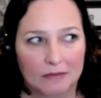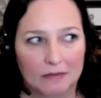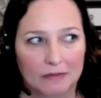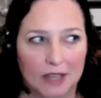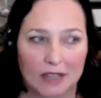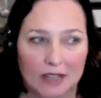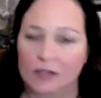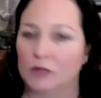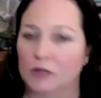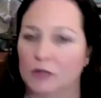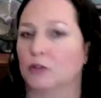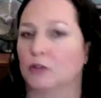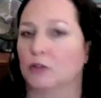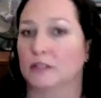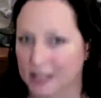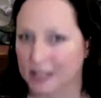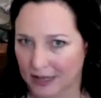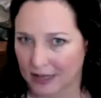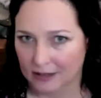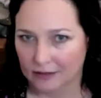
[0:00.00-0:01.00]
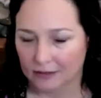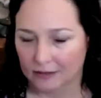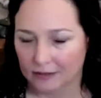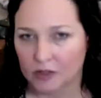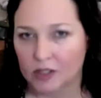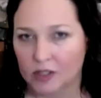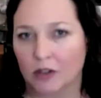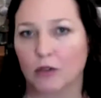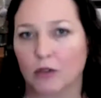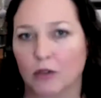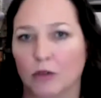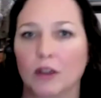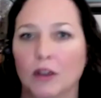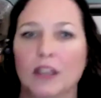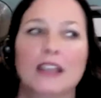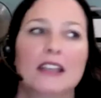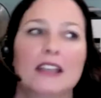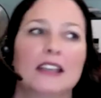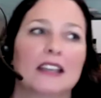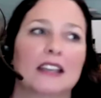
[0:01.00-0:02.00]
that's sort of set. So
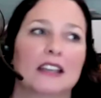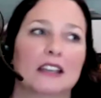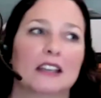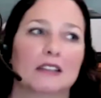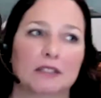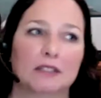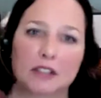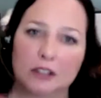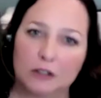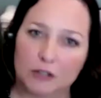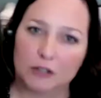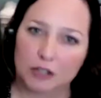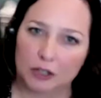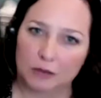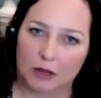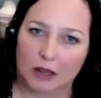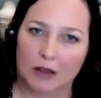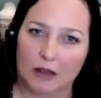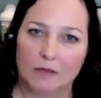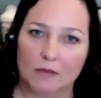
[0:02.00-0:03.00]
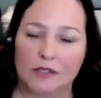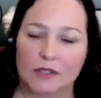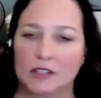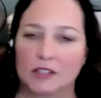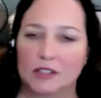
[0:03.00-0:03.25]
if leadership comes